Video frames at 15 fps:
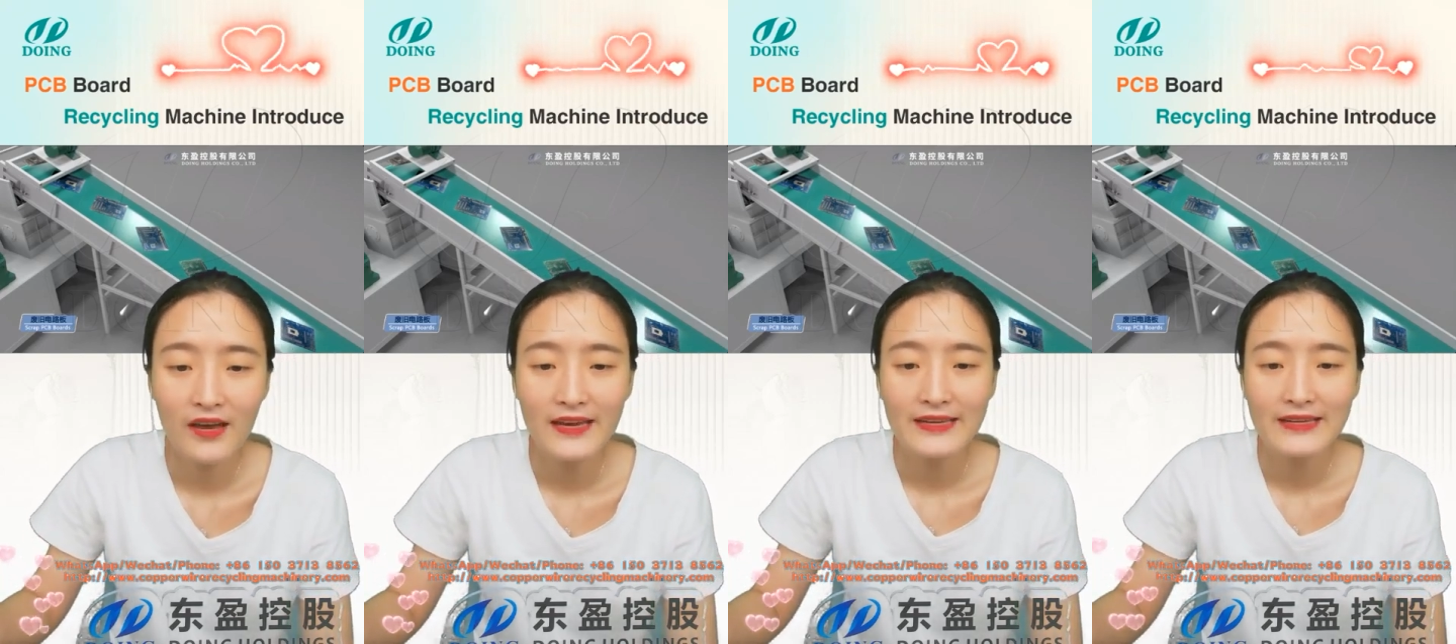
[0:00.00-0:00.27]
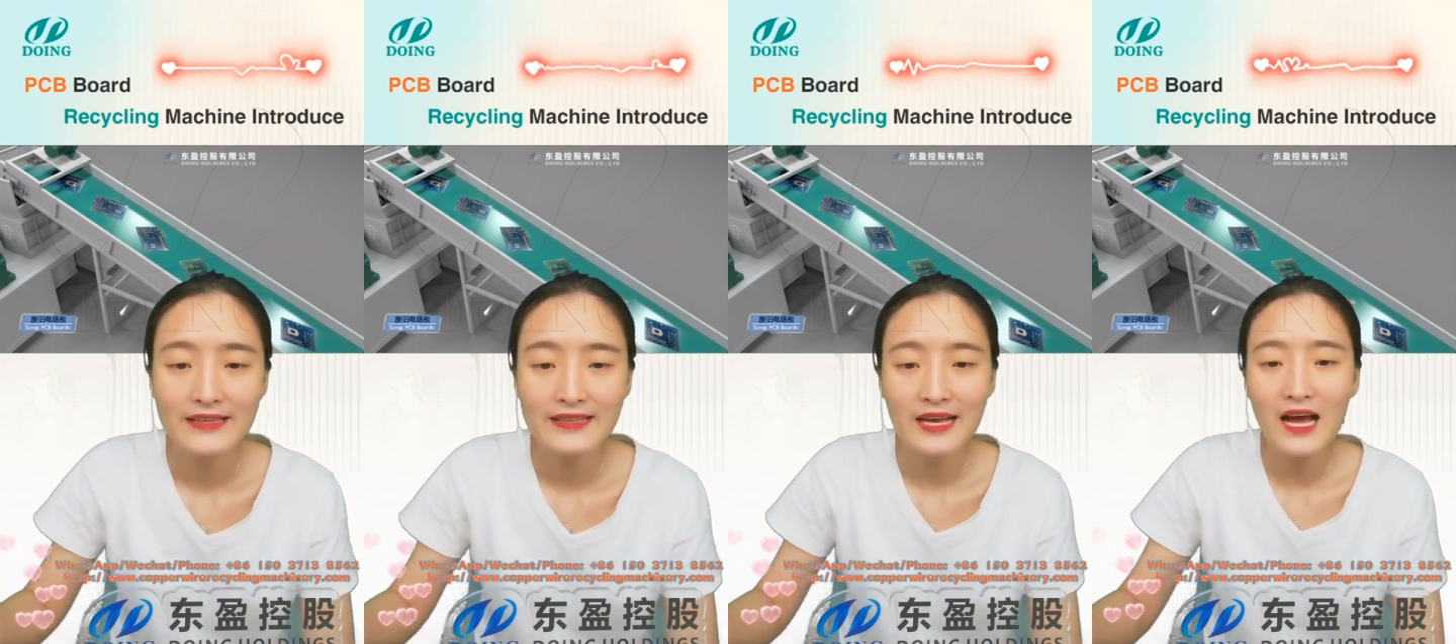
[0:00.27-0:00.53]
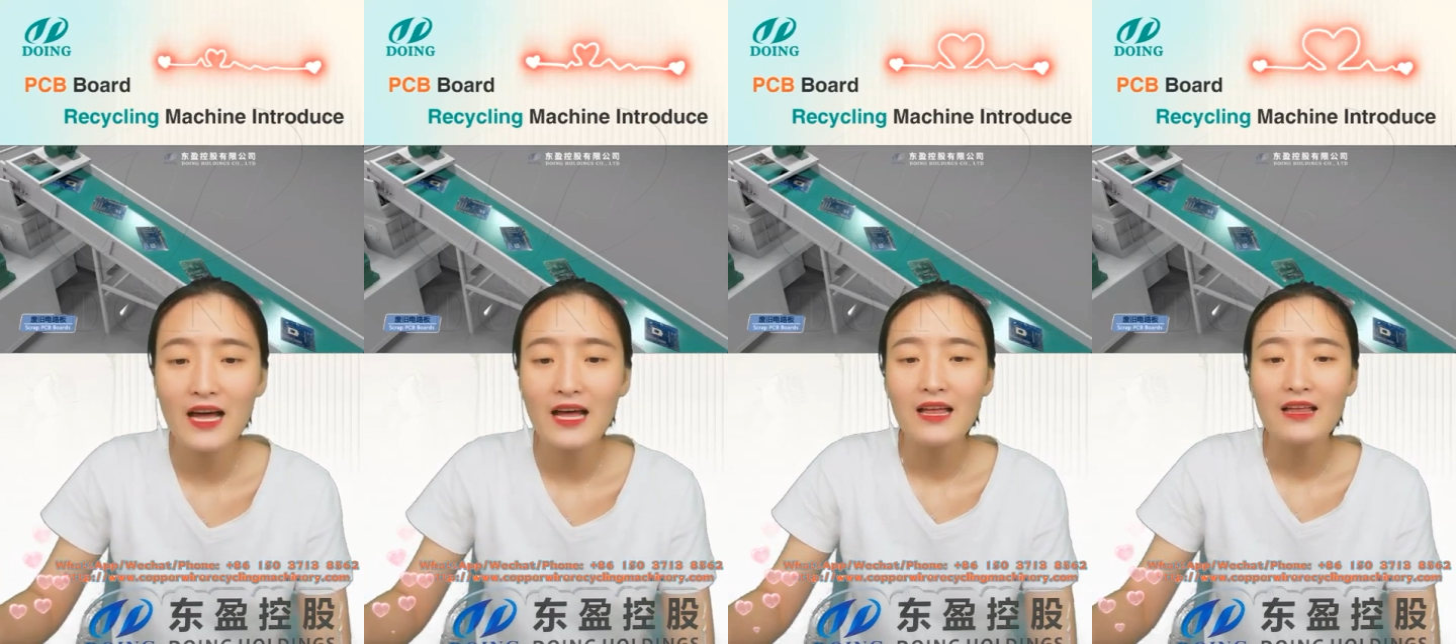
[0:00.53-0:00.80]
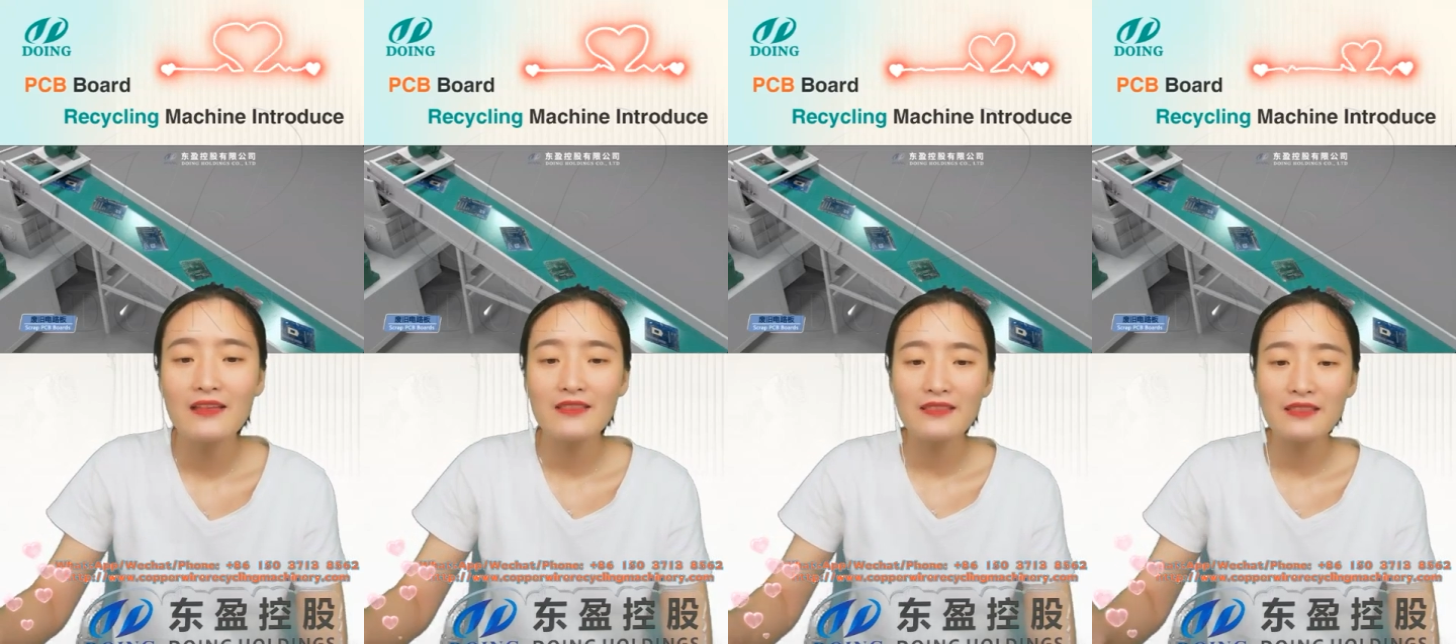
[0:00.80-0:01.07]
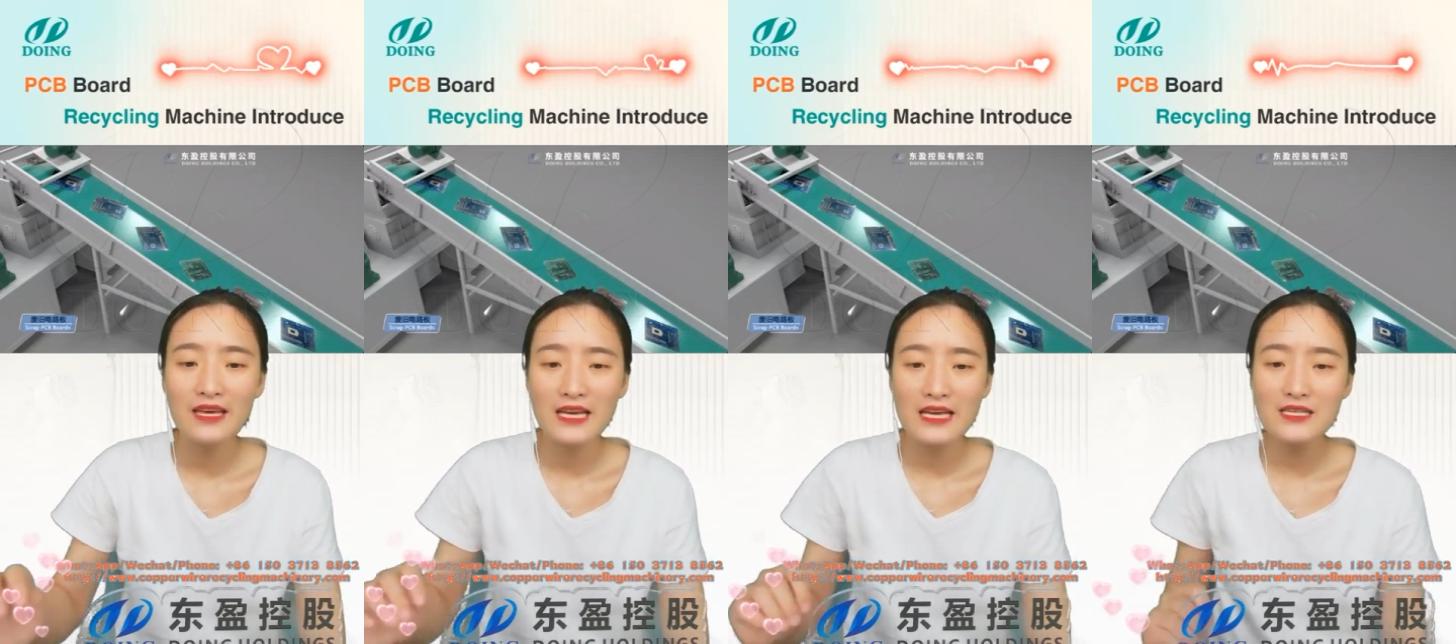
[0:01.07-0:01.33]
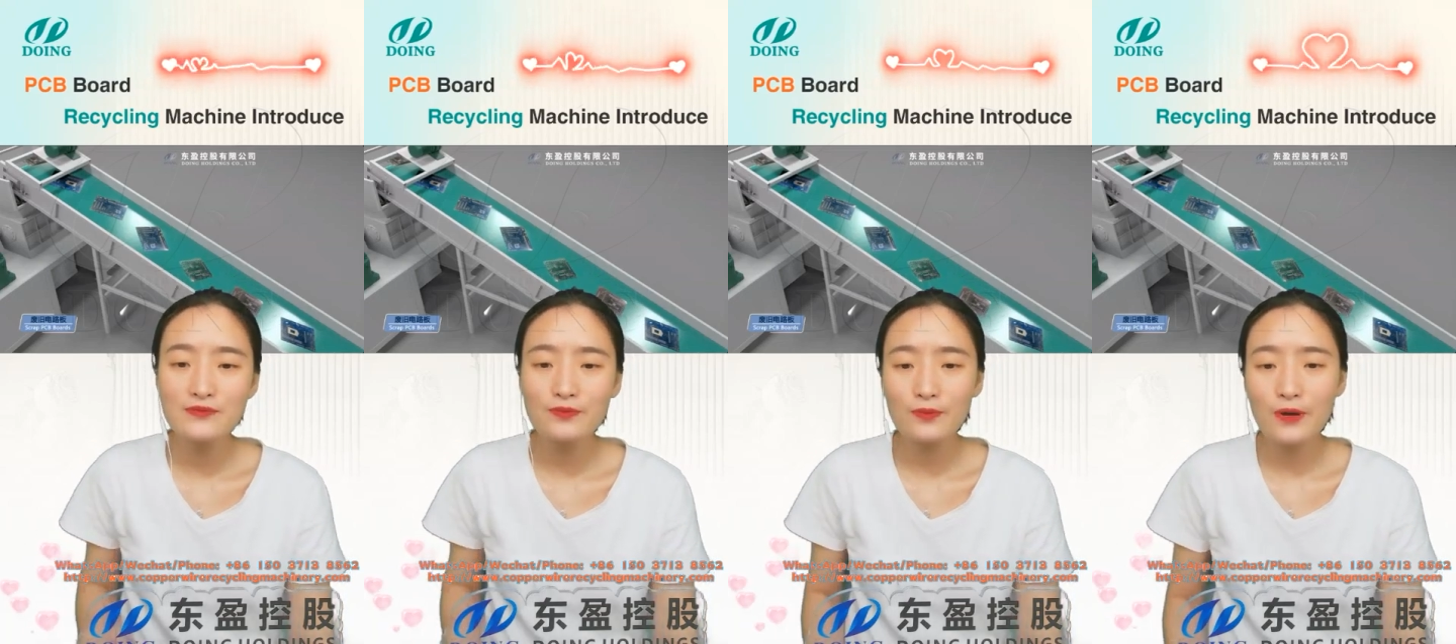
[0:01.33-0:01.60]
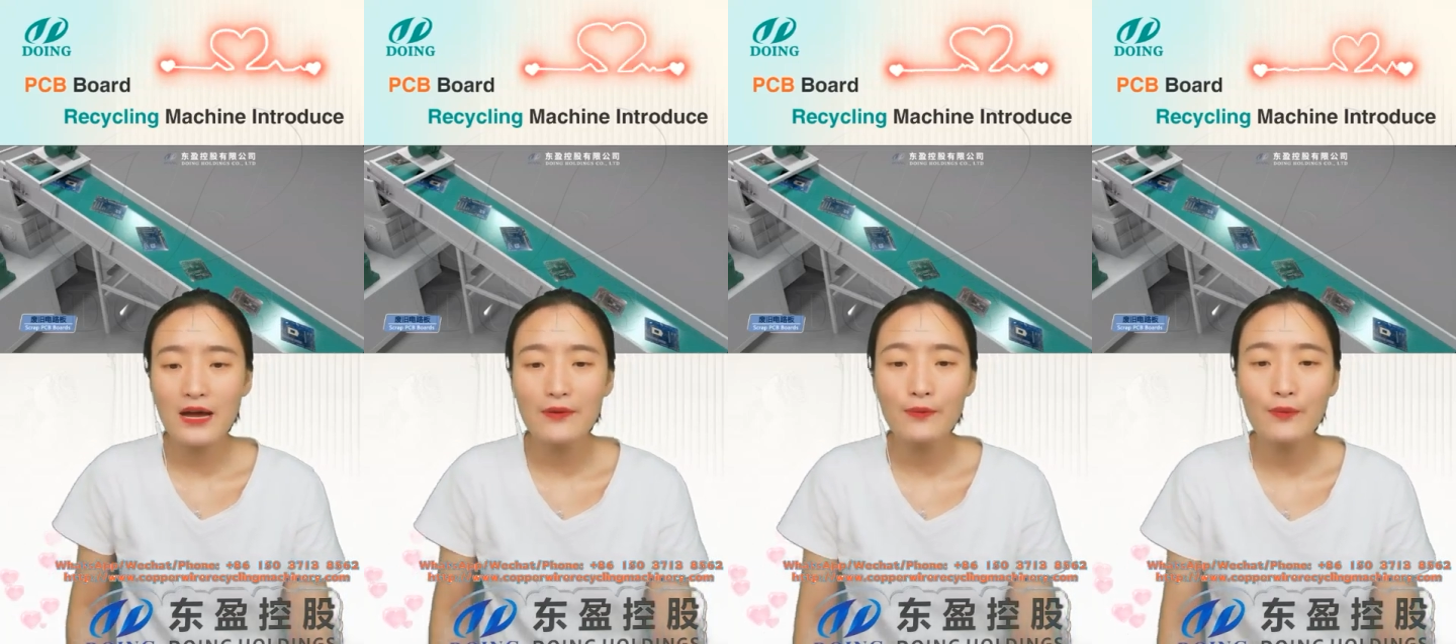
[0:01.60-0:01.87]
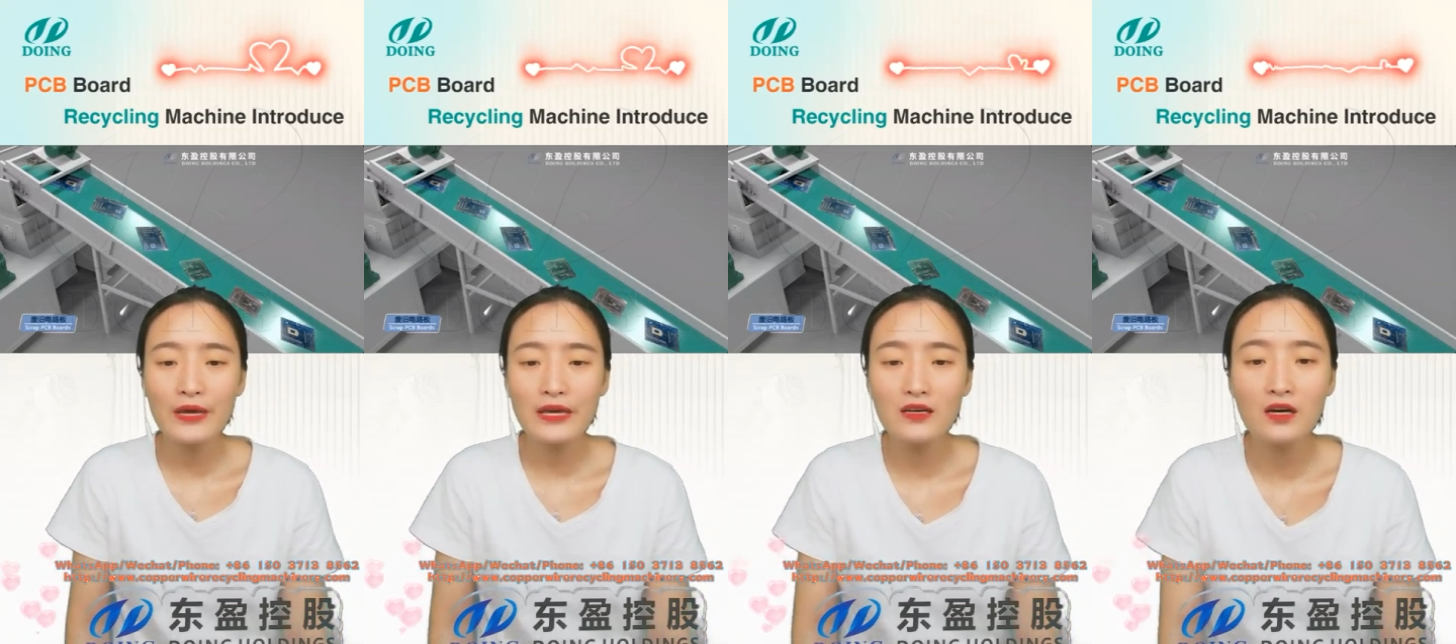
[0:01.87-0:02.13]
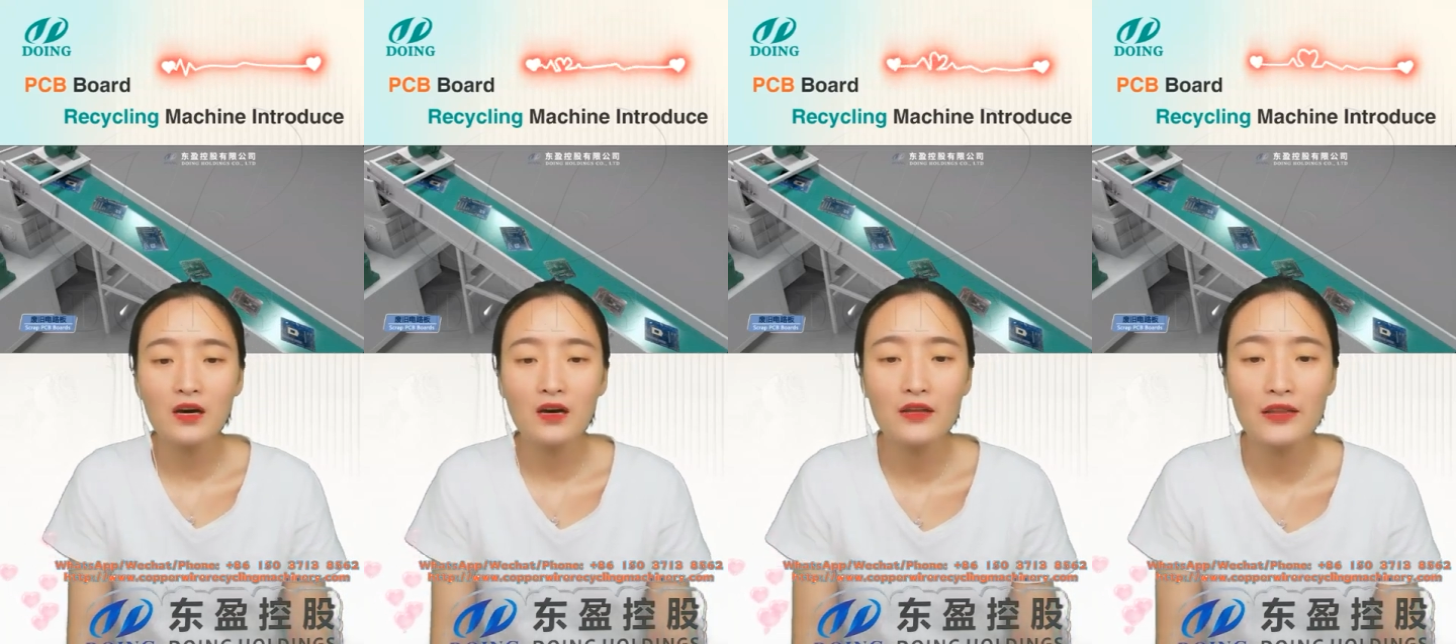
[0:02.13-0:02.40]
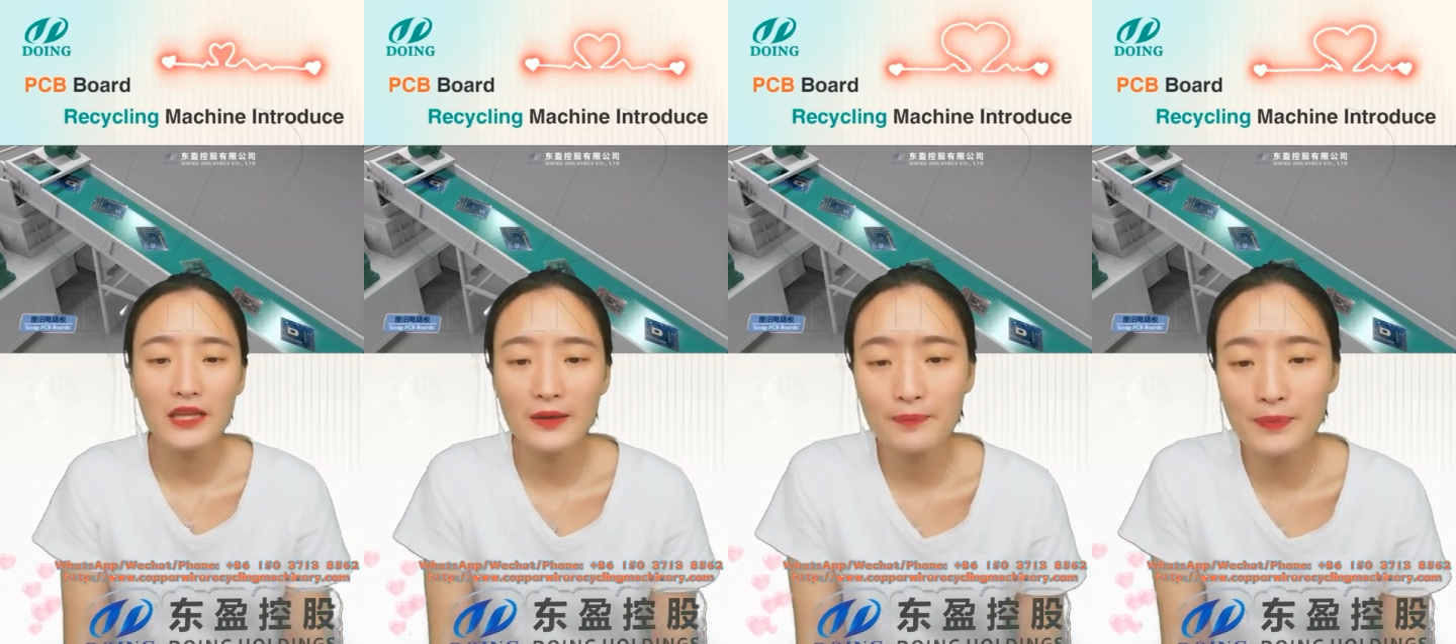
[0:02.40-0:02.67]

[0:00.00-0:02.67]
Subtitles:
Yeah, This one we call the